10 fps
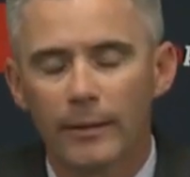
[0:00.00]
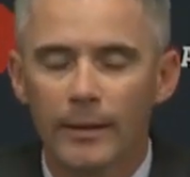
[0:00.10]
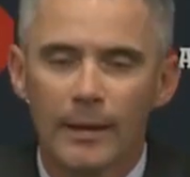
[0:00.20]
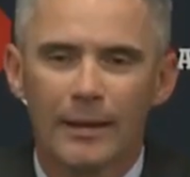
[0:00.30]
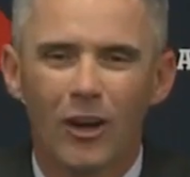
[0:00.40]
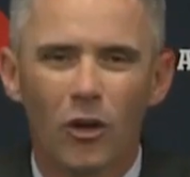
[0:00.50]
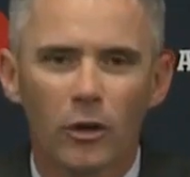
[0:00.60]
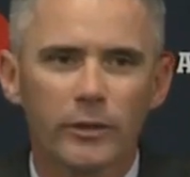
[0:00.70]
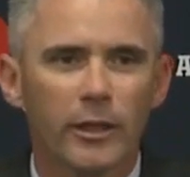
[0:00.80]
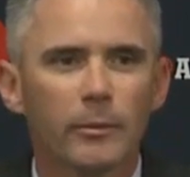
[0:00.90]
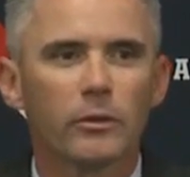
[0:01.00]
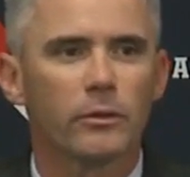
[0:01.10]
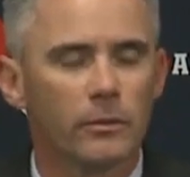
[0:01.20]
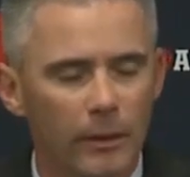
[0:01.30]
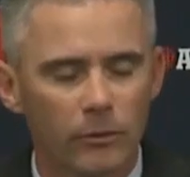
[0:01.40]
and our, our team has
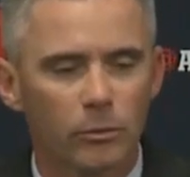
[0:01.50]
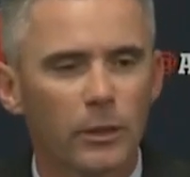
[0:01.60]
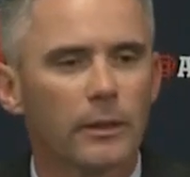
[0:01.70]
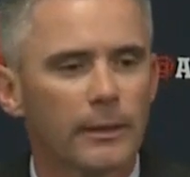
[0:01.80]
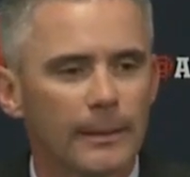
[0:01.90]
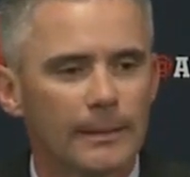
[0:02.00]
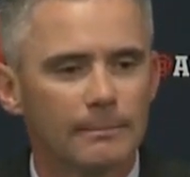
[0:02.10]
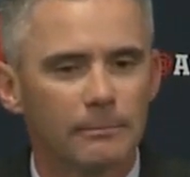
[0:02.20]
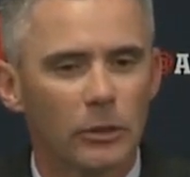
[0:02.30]
has really um,